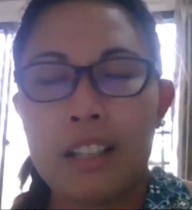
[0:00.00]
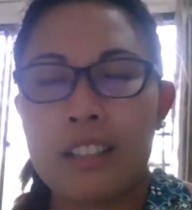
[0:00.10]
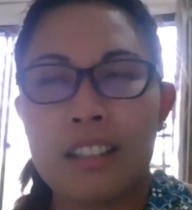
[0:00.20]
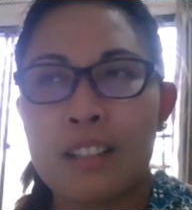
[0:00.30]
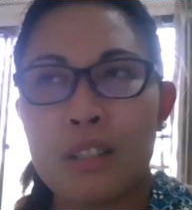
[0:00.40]

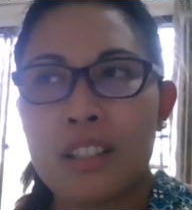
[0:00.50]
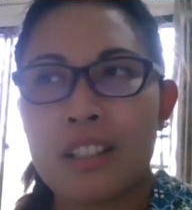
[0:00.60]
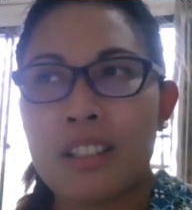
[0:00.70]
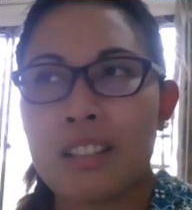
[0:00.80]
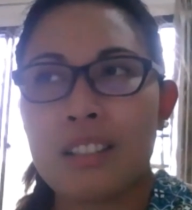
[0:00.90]
And this
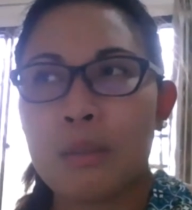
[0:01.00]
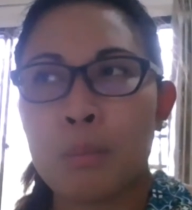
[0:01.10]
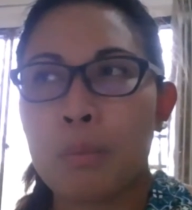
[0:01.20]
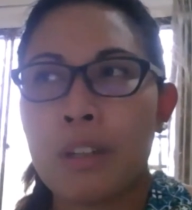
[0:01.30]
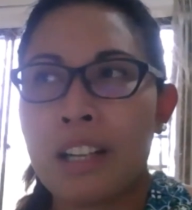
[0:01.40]
is
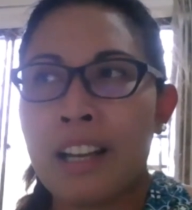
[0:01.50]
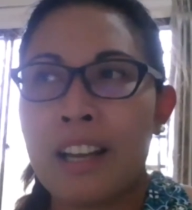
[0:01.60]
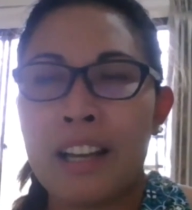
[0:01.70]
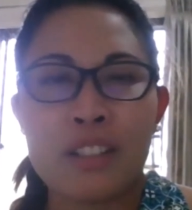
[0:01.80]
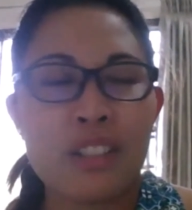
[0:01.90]
what I
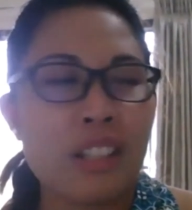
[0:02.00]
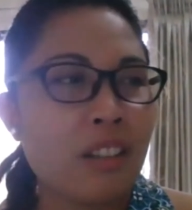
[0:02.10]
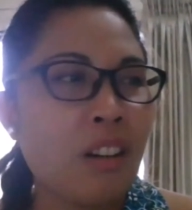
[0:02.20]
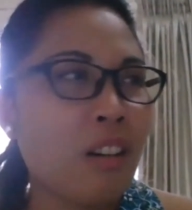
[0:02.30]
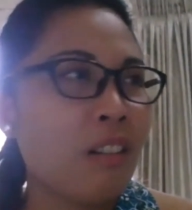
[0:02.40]
hate. It's
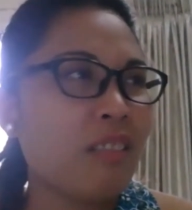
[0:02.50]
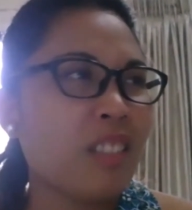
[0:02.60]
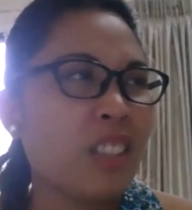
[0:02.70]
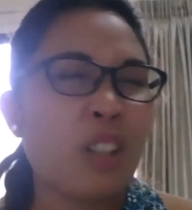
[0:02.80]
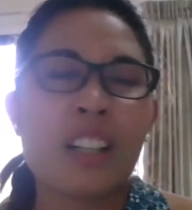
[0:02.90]
just,
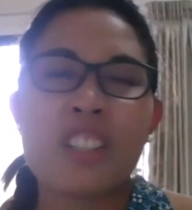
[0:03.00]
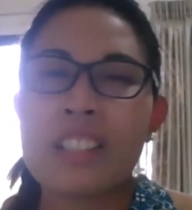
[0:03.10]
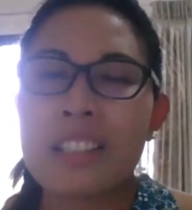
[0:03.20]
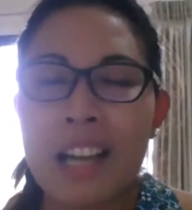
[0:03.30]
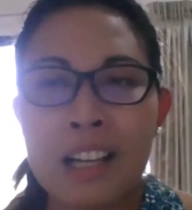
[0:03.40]
you are
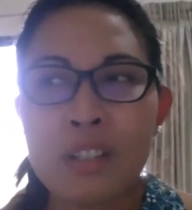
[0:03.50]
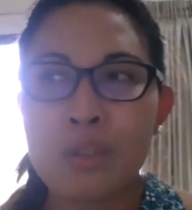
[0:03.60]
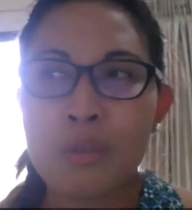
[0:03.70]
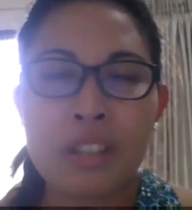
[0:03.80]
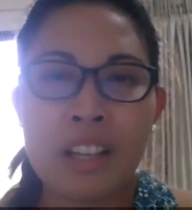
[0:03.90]
just
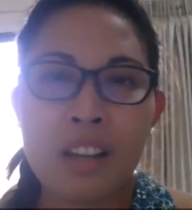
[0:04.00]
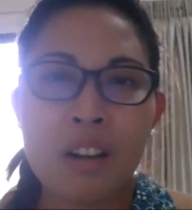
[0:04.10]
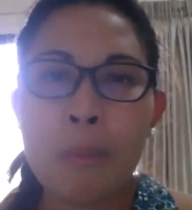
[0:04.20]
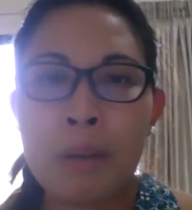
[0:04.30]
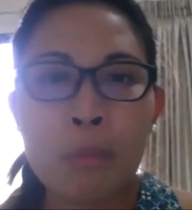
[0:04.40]
asked to stay
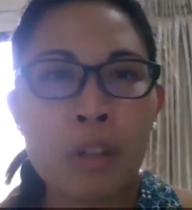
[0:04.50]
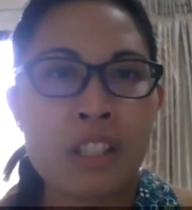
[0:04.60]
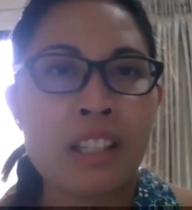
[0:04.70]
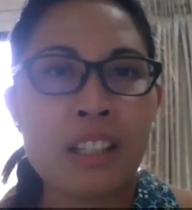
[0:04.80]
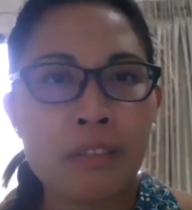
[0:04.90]
at home and
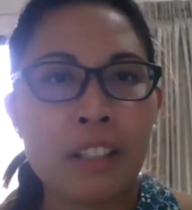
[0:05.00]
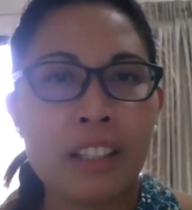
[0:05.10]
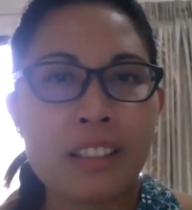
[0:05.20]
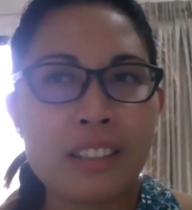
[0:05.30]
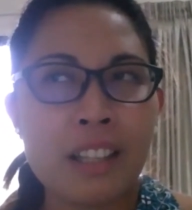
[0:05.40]
watch
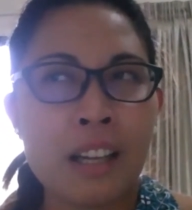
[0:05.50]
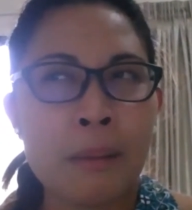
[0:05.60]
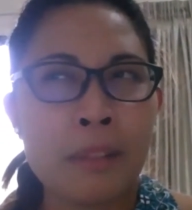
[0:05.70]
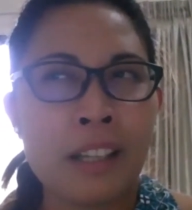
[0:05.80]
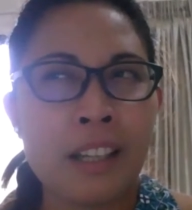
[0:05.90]
Netflix.
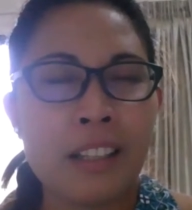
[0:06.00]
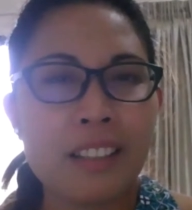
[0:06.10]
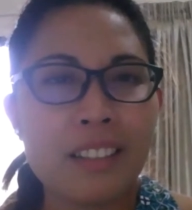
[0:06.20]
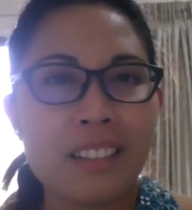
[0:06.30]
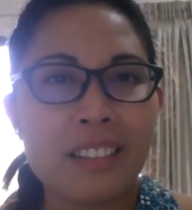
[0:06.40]
I'm like,
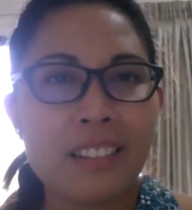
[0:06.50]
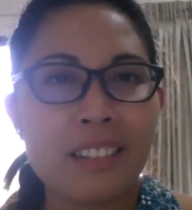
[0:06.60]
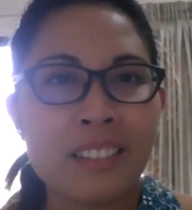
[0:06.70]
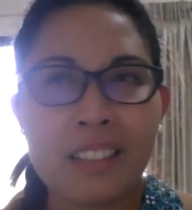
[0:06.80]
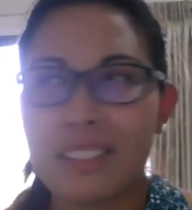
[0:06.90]

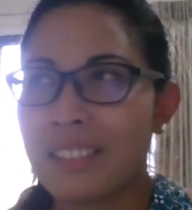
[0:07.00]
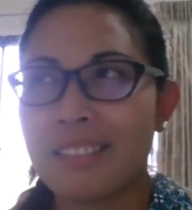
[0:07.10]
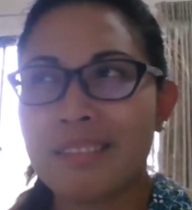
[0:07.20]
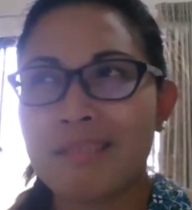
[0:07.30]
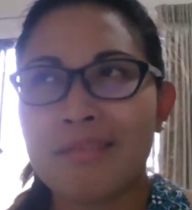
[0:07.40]
the
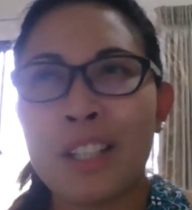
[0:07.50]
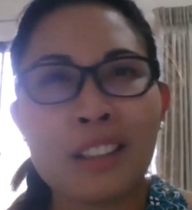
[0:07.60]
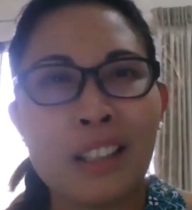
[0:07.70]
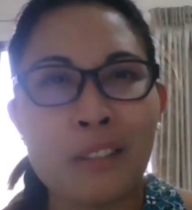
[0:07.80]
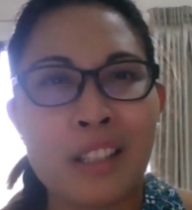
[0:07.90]

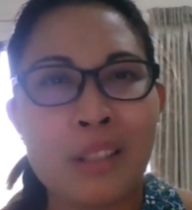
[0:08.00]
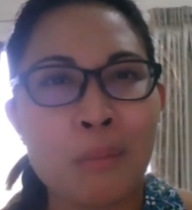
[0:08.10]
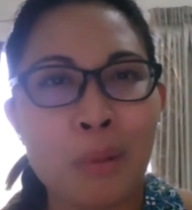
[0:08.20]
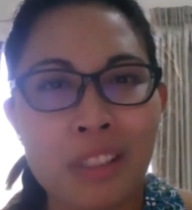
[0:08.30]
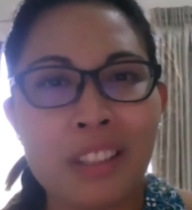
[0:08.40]
lockdown
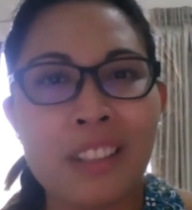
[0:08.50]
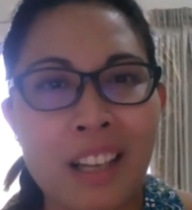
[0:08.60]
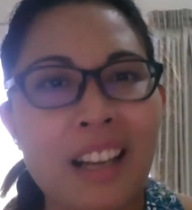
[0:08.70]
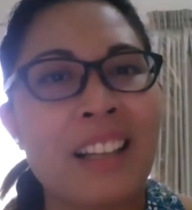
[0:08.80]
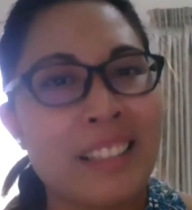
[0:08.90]
is more than that.